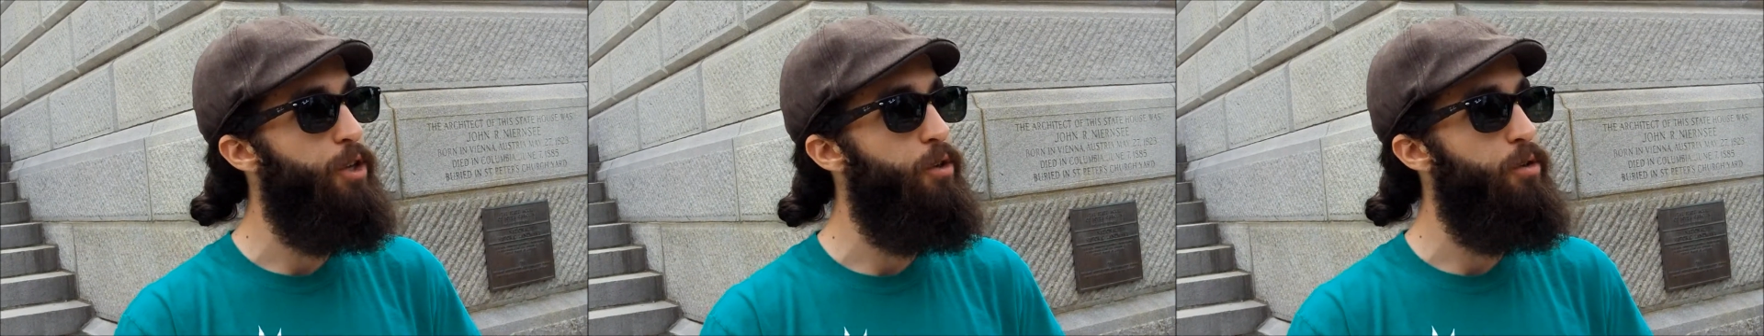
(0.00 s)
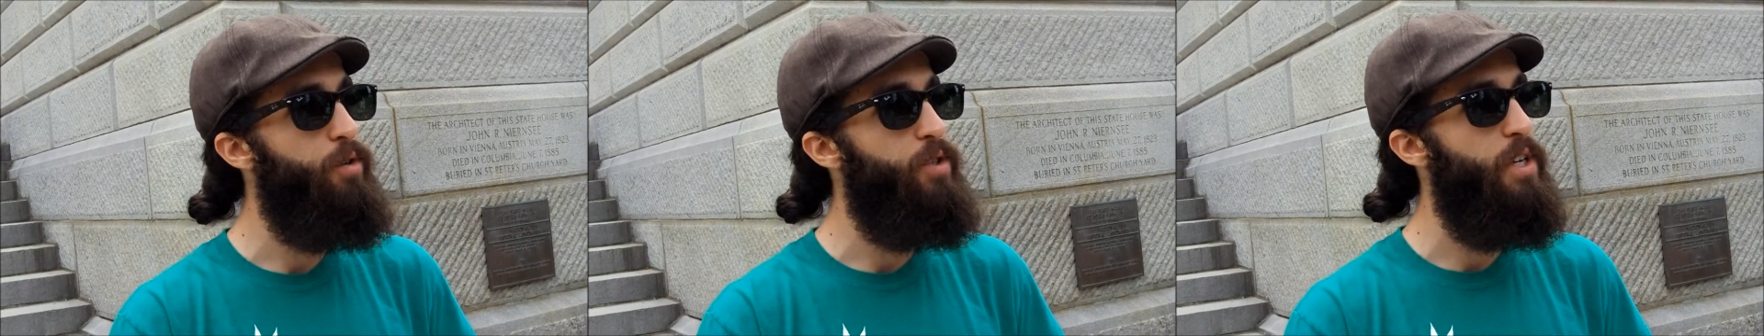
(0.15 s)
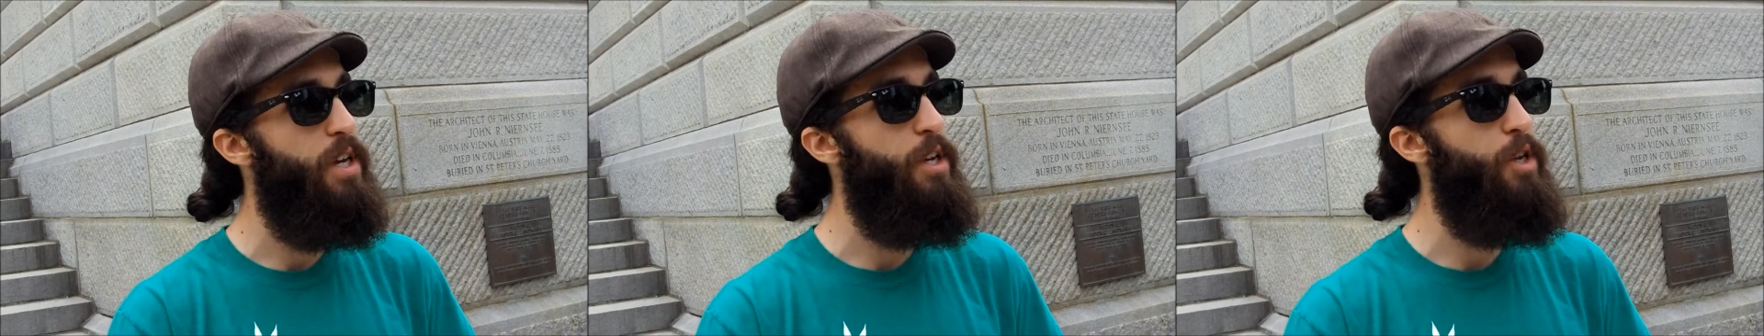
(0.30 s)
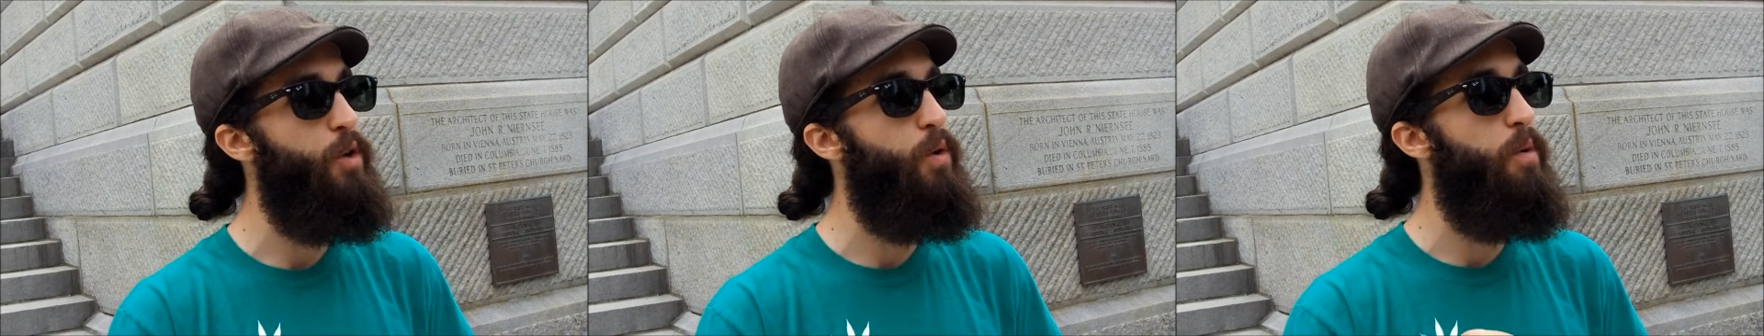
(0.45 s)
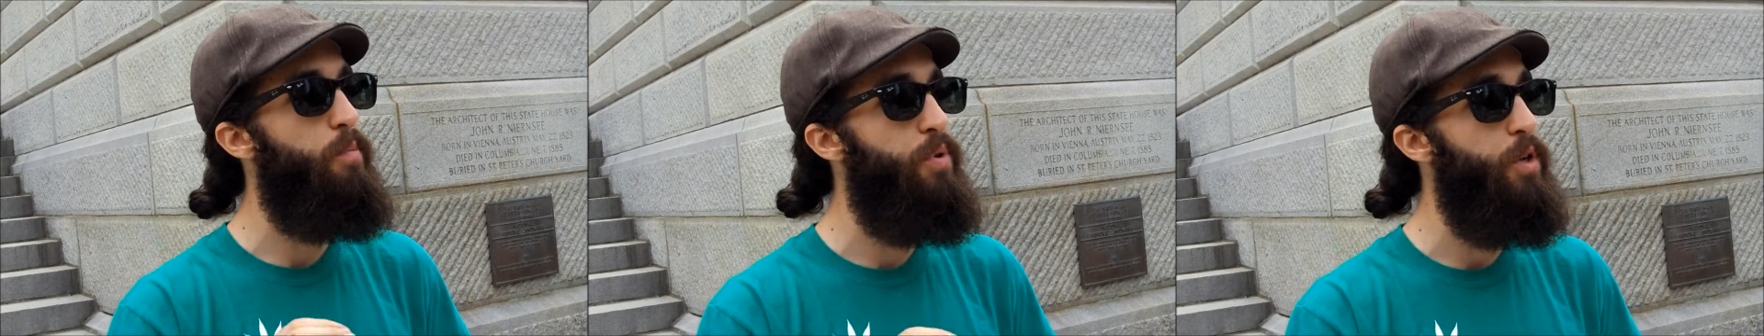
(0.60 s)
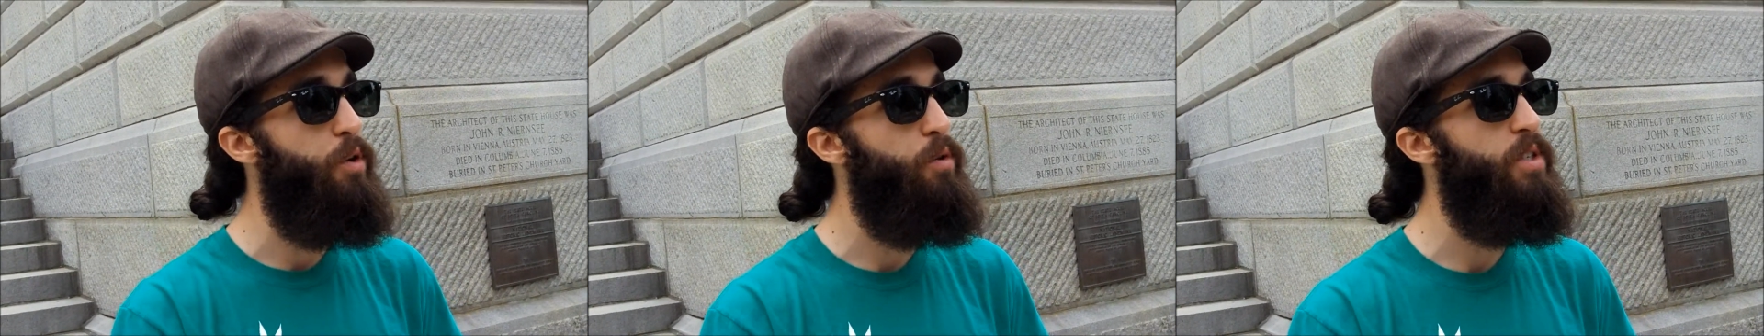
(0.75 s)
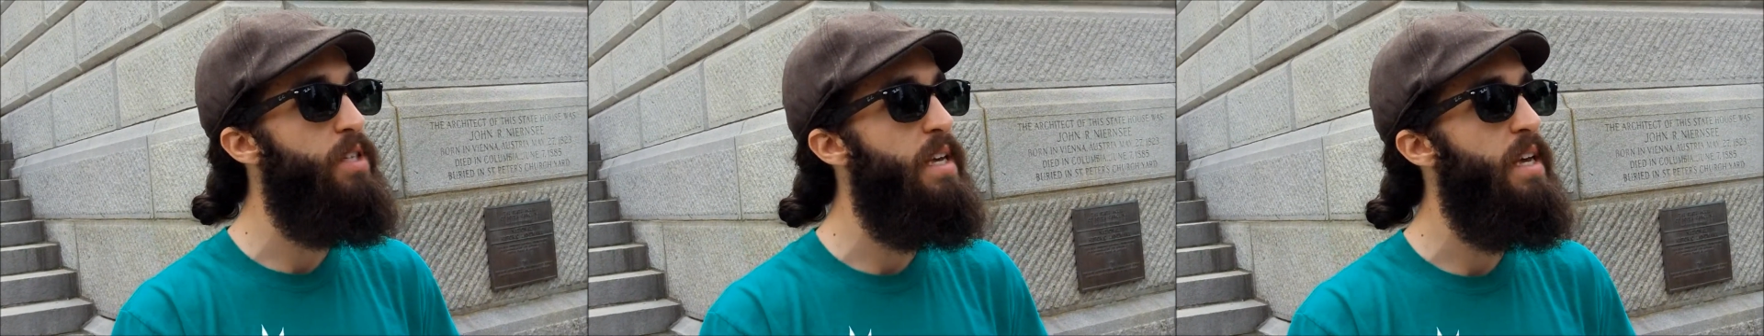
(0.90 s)
use and you
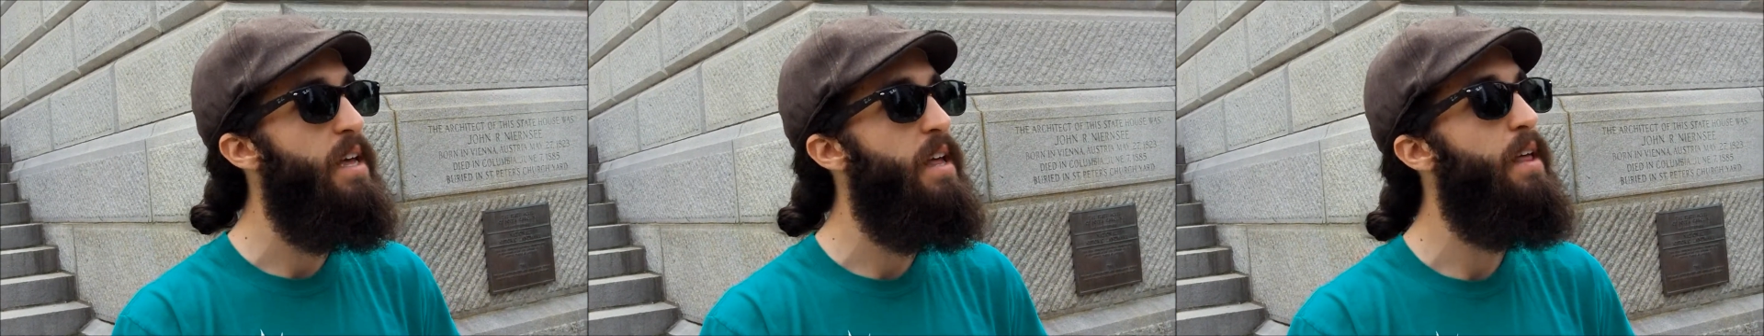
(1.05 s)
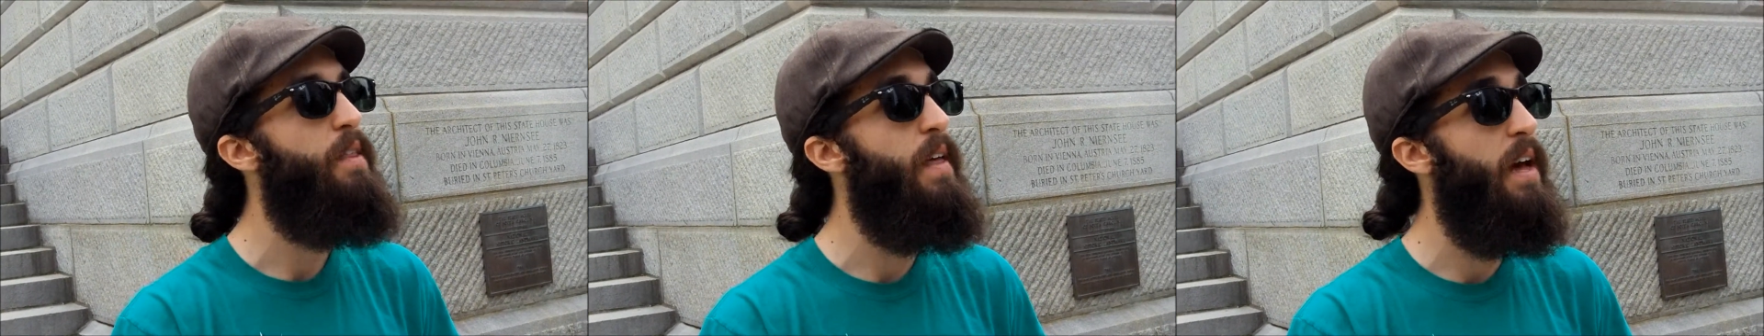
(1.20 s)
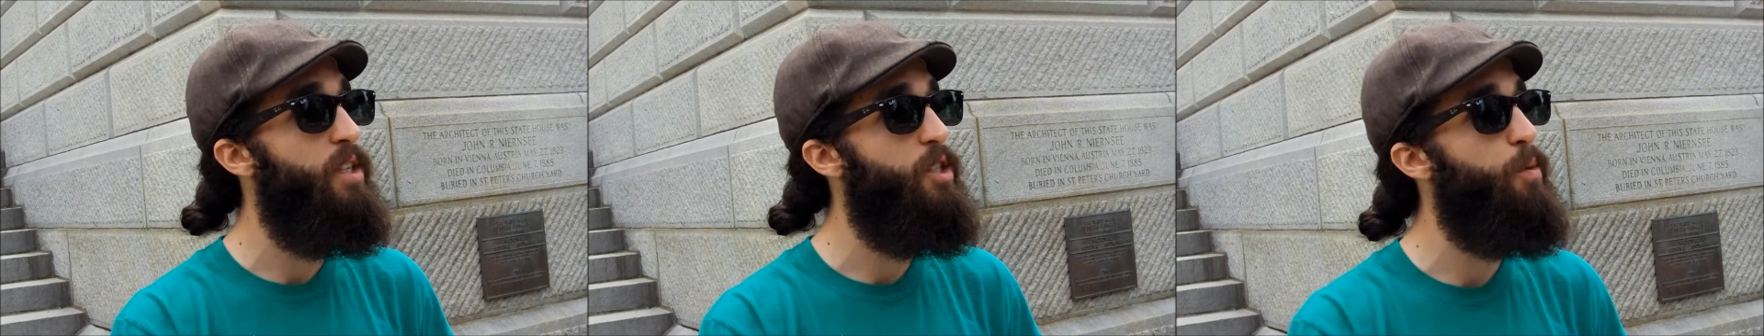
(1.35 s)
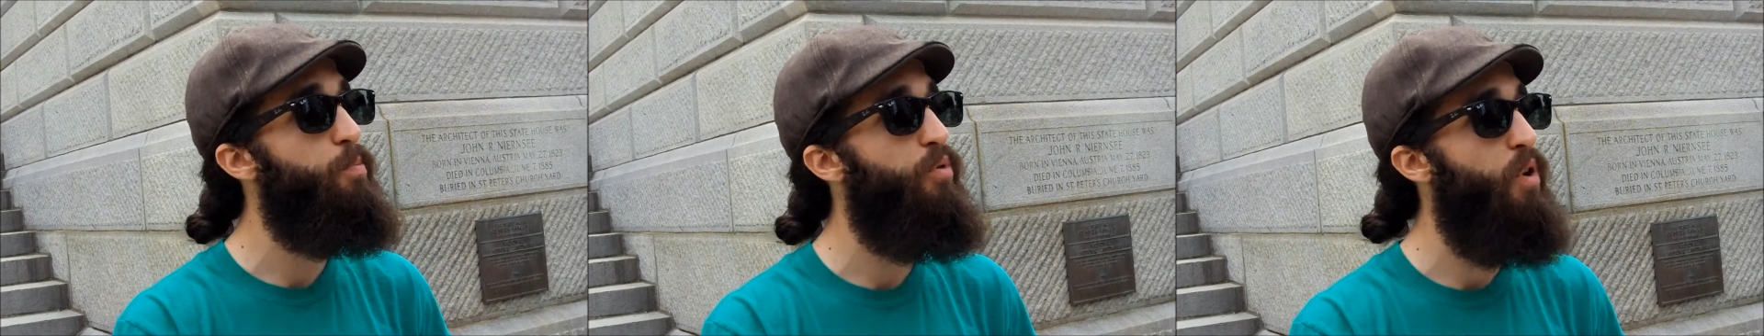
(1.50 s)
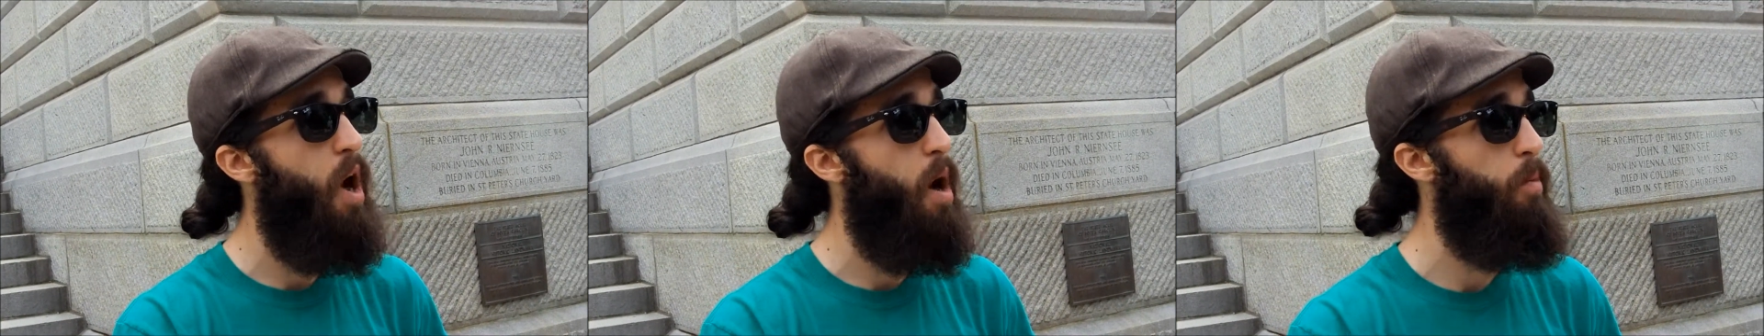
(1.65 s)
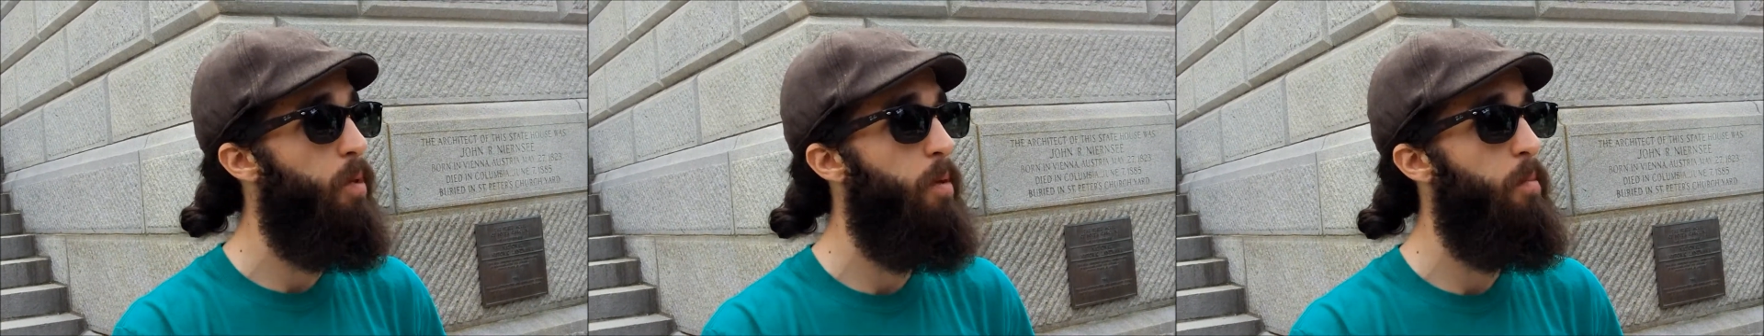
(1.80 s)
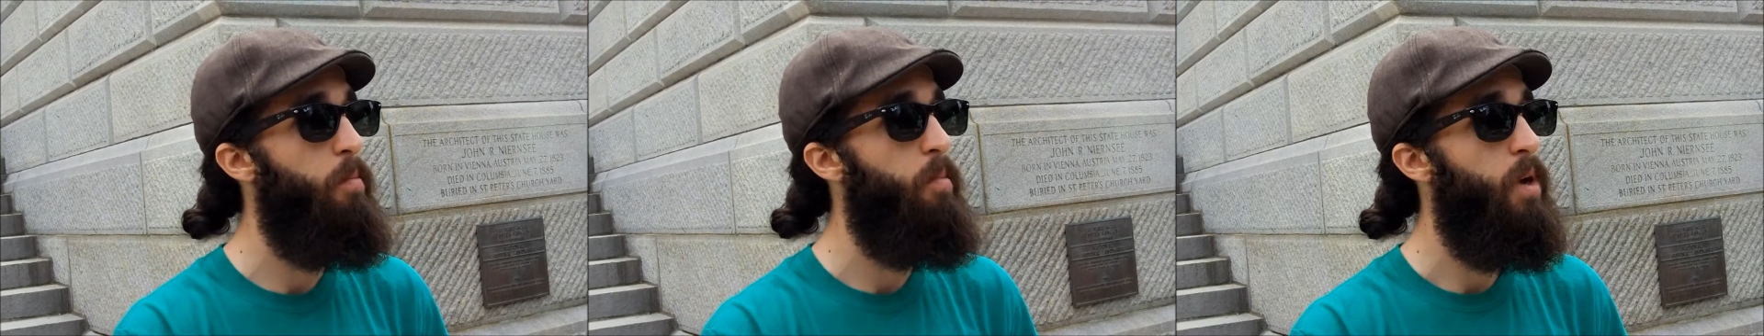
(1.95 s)
abuse it, that's a
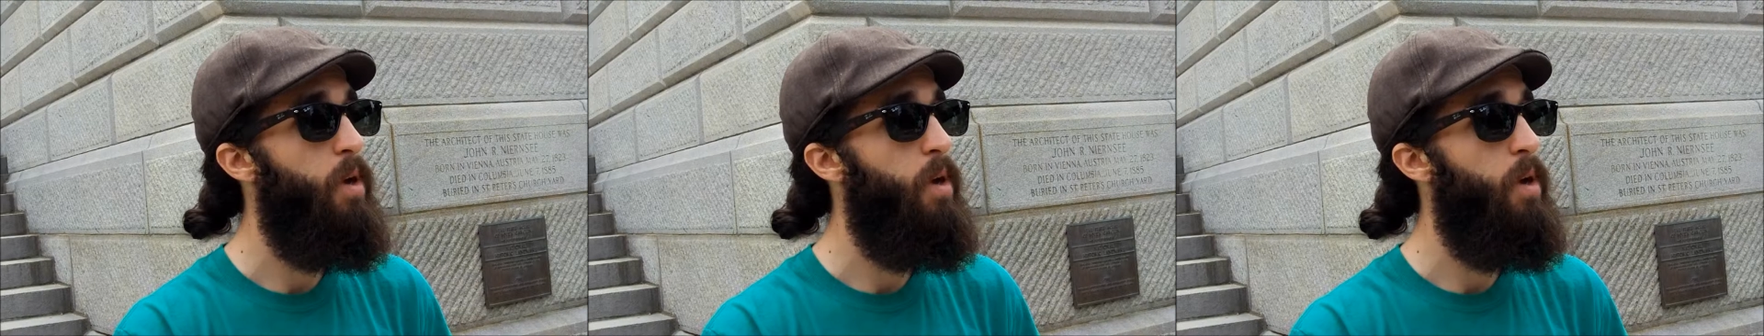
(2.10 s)
problem.